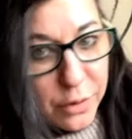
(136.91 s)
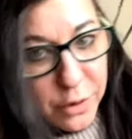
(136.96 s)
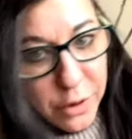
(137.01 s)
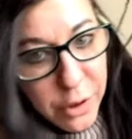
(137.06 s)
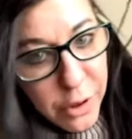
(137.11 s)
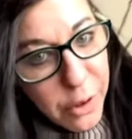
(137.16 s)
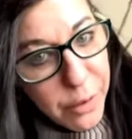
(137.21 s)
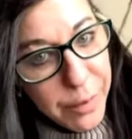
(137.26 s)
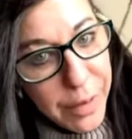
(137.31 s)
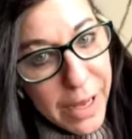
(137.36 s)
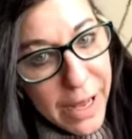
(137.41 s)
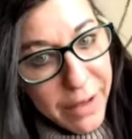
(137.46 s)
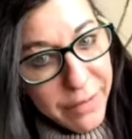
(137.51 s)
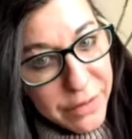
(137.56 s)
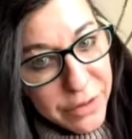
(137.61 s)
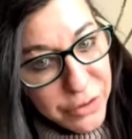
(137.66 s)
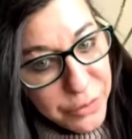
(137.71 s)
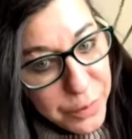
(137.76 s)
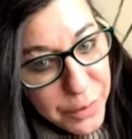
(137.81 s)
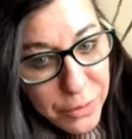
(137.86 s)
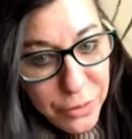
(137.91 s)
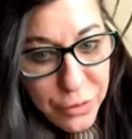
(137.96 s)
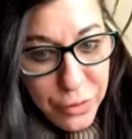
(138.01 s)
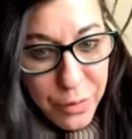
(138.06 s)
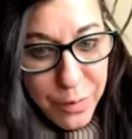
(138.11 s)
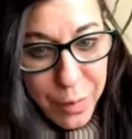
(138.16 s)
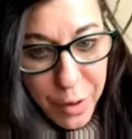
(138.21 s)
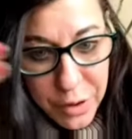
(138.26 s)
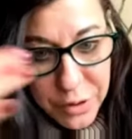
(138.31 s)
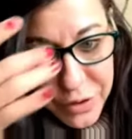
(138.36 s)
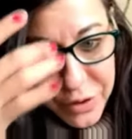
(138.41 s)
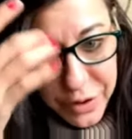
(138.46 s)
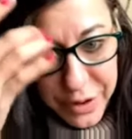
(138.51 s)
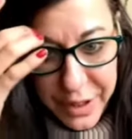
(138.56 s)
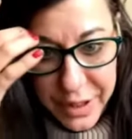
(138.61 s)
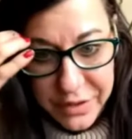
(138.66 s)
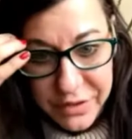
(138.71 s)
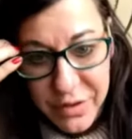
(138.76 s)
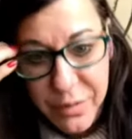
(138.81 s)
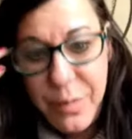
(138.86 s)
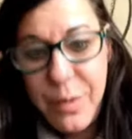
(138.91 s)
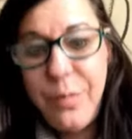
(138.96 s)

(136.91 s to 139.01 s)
Um, I haven't spoke to him personally because I've